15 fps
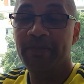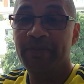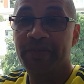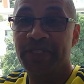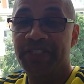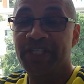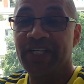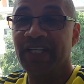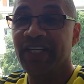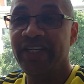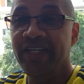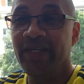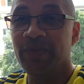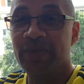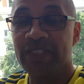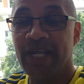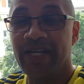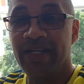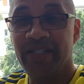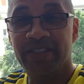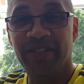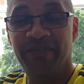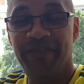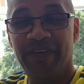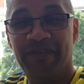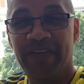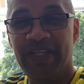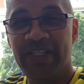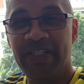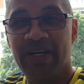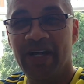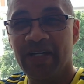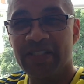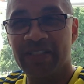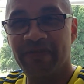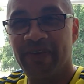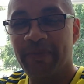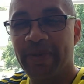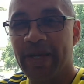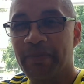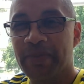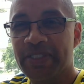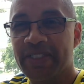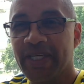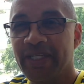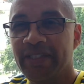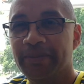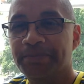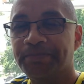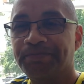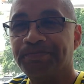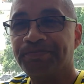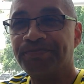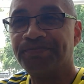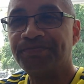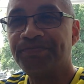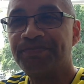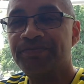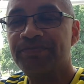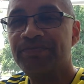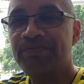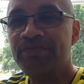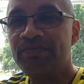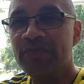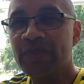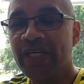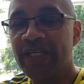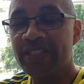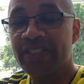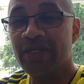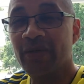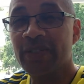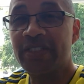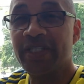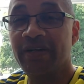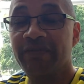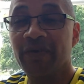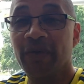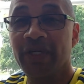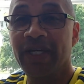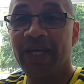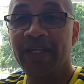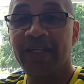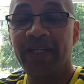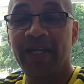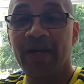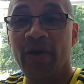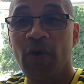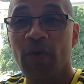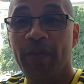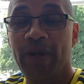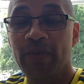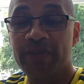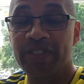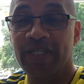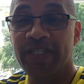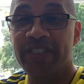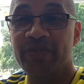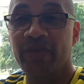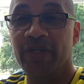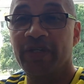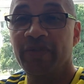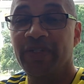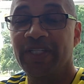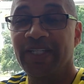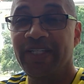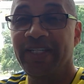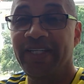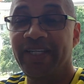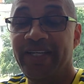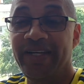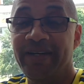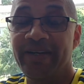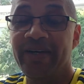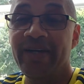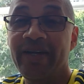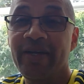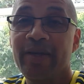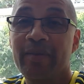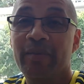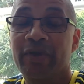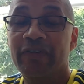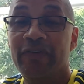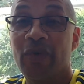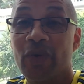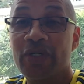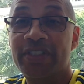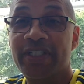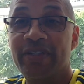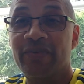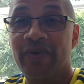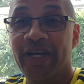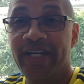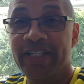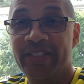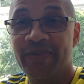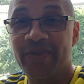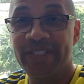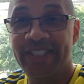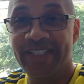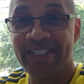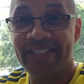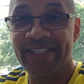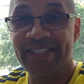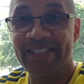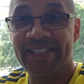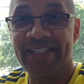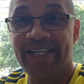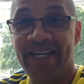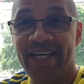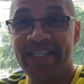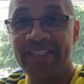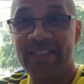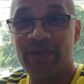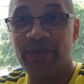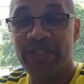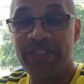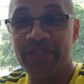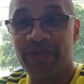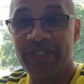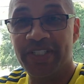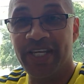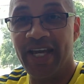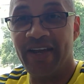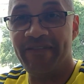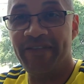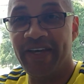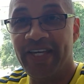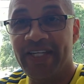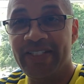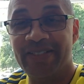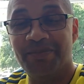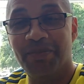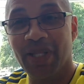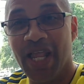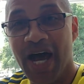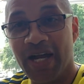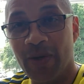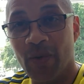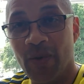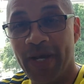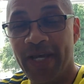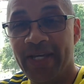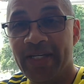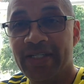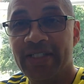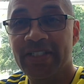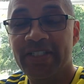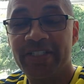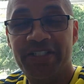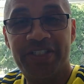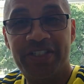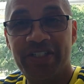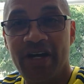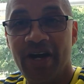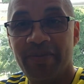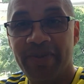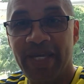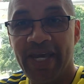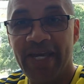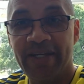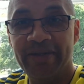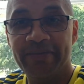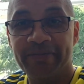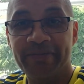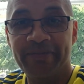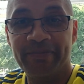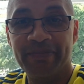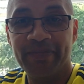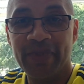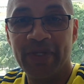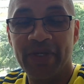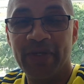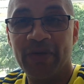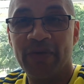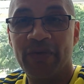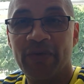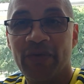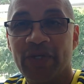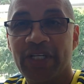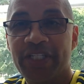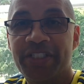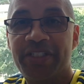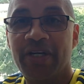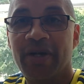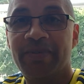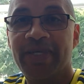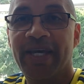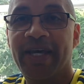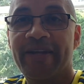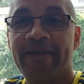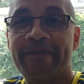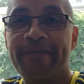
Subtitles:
Just the cleaning was like $115 if I'm not mistaken. And so instead of doing it at home, I was at least going to do the cleaning here. But of course, I ran into a dentist at Sweet Georgia Cafe. He's a block away. Sharp cat. Really sharp cat.